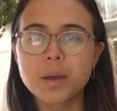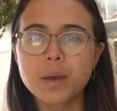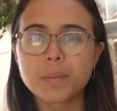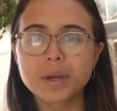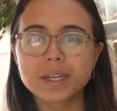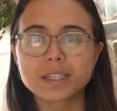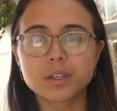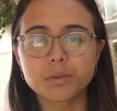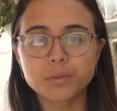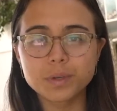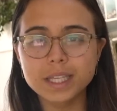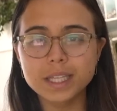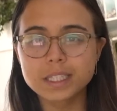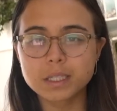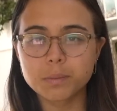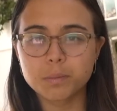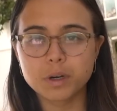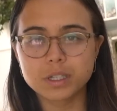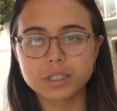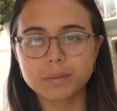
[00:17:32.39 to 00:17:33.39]
because it really
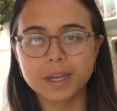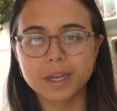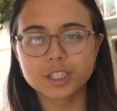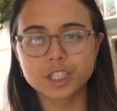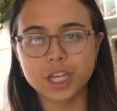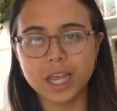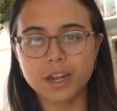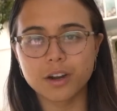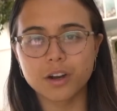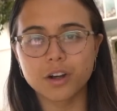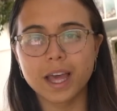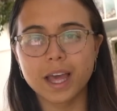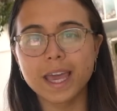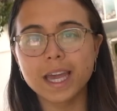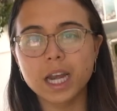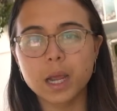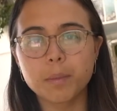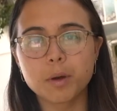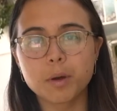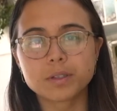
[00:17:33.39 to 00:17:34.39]
supports my channel,
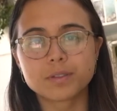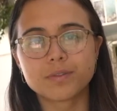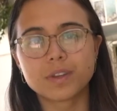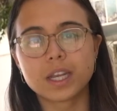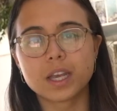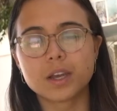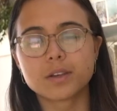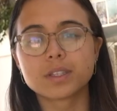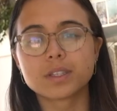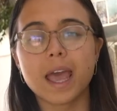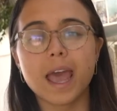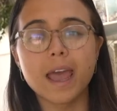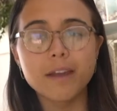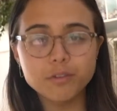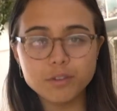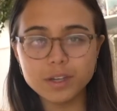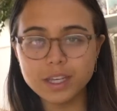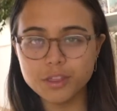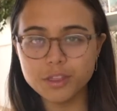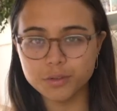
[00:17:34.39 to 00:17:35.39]
and I post videos
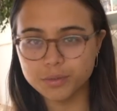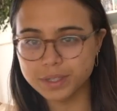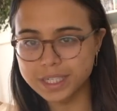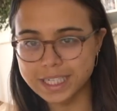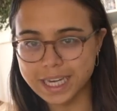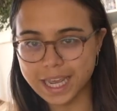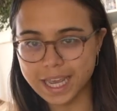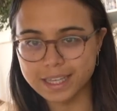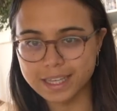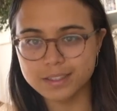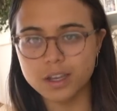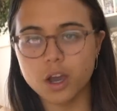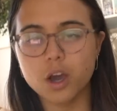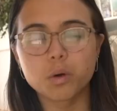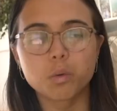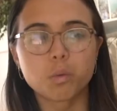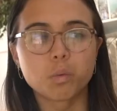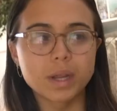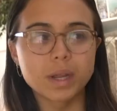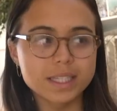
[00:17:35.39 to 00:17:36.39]
every 3 days
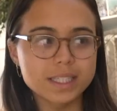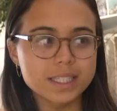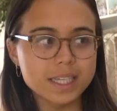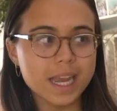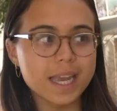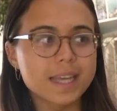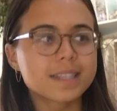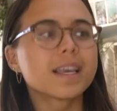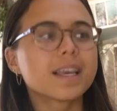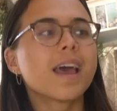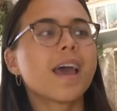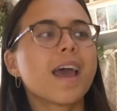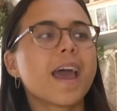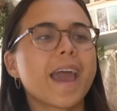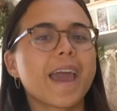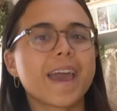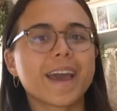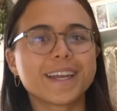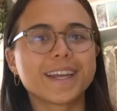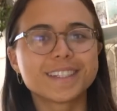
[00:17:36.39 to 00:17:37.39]
on Wednesdays
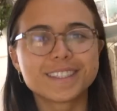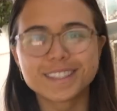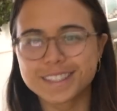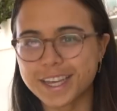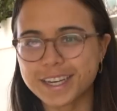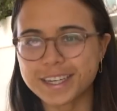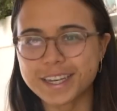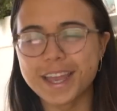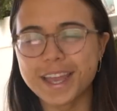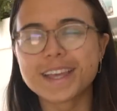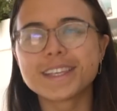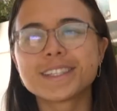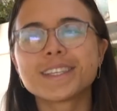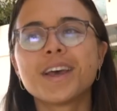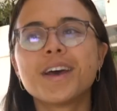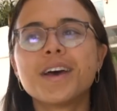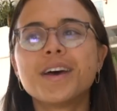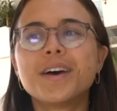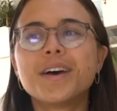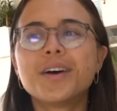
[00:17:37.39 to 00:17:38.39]
and Sundays.
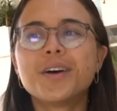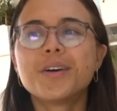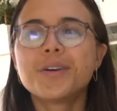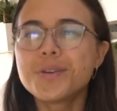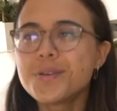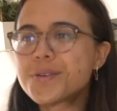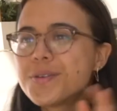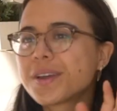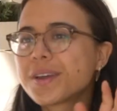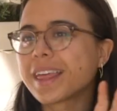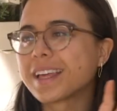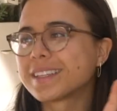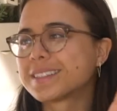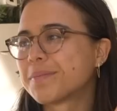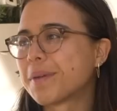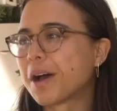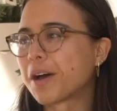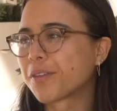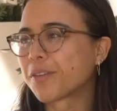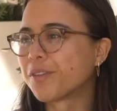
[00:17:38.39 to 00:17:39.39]
Whew, that's a
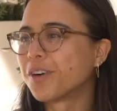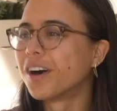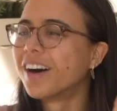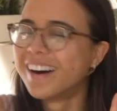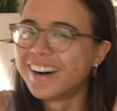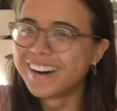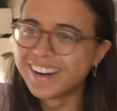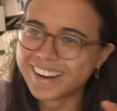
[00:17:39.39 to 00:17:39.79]
mouthful.